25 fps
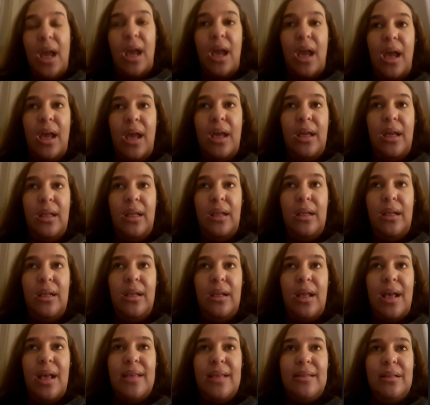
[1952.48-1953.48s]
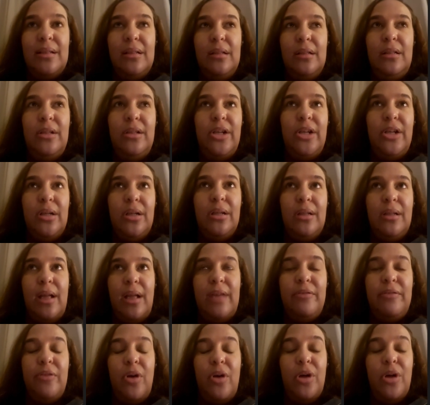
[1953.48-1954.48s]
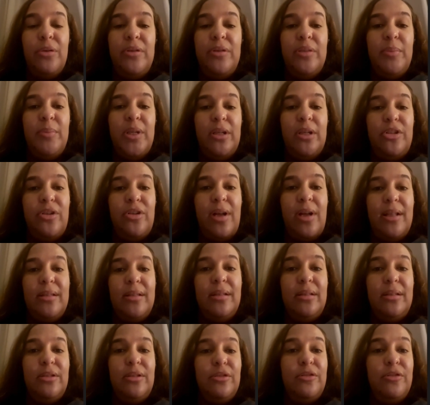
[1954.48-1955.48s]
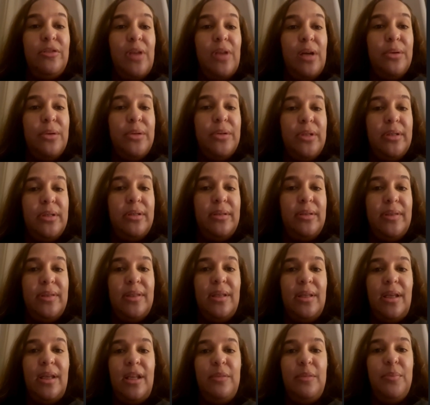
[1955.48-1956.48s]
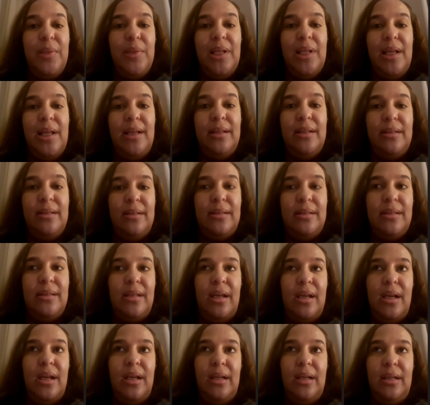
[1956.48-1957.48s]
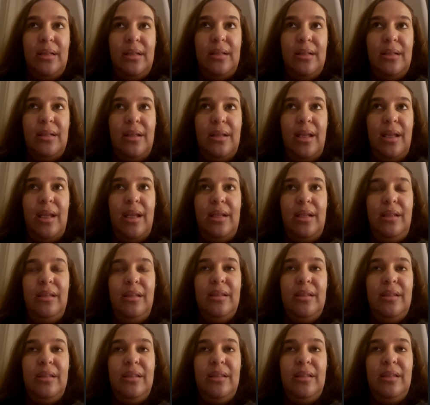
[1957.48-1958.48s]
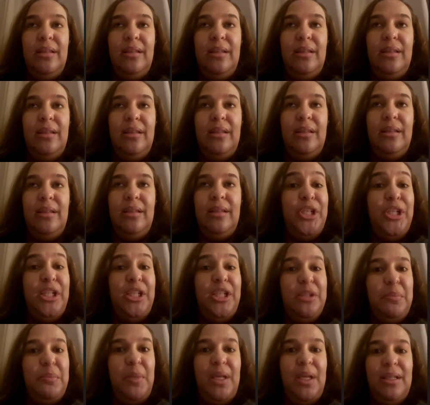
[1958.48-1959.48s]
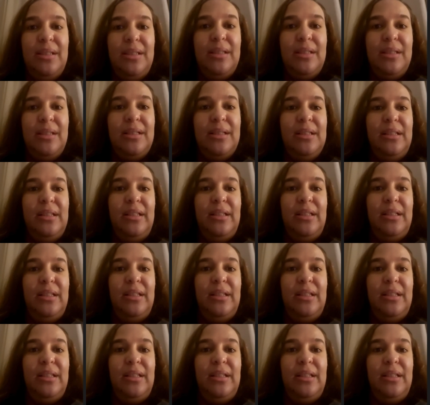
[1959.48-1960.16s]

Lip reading: And as a little girl, I've always been attracted to flowers and plants and anything green, basically.